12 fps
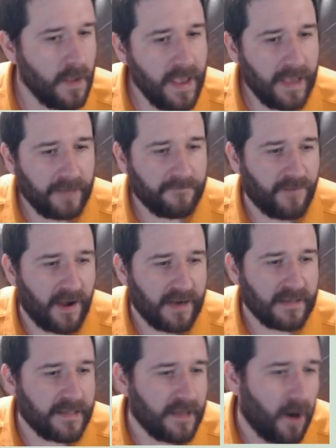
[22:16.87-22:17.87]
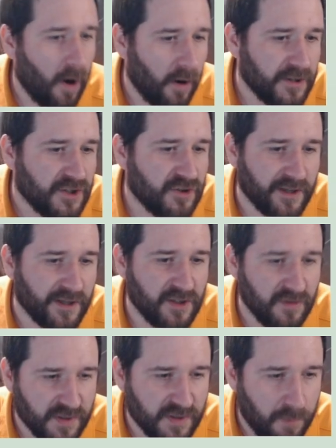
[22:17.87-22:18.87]
And finally, our
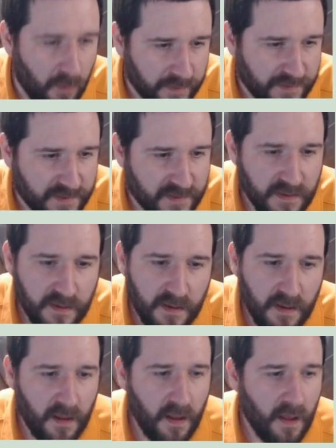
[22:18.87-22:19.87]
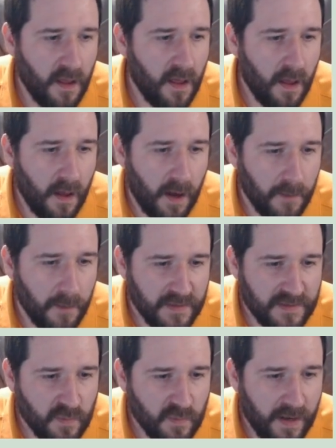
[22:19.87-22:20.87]
instructional supports.
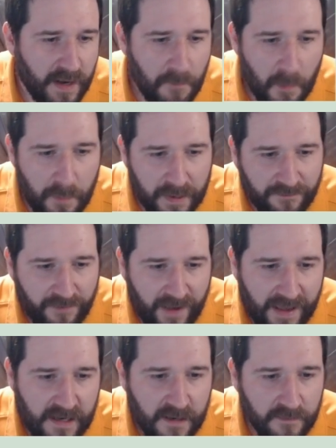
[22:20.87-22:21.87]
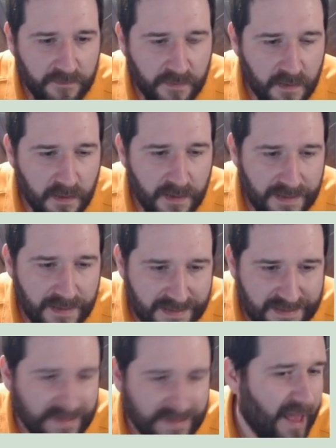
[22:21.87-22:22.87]
This is one I'm a big fan of,
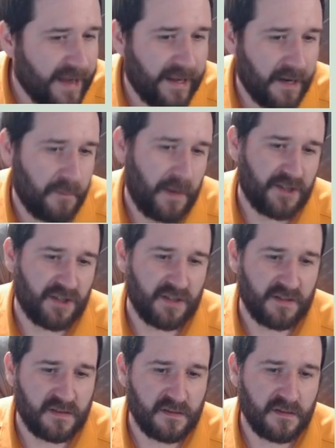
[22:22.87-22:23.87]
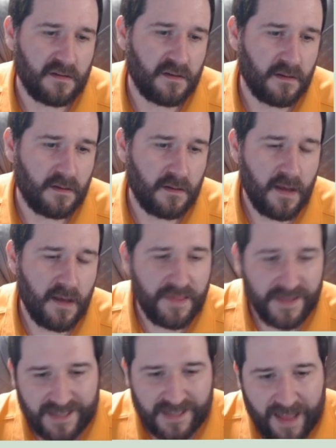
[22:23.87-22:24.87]
is slide animations.
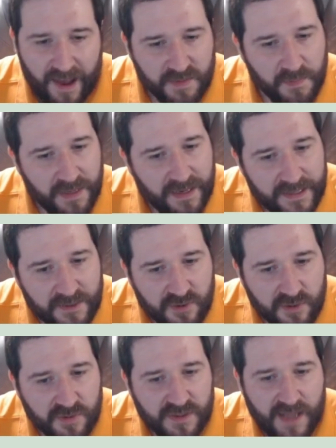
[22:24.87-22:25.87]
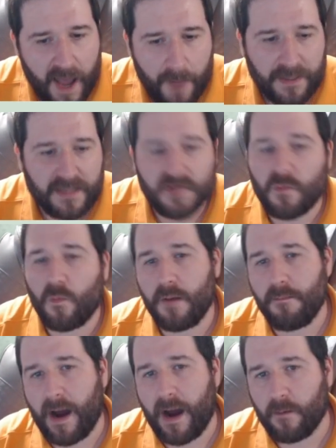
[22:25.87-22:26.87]
This allows me to introduce topics
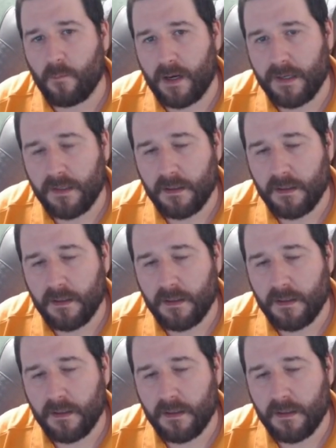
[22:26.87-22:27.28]
one by one,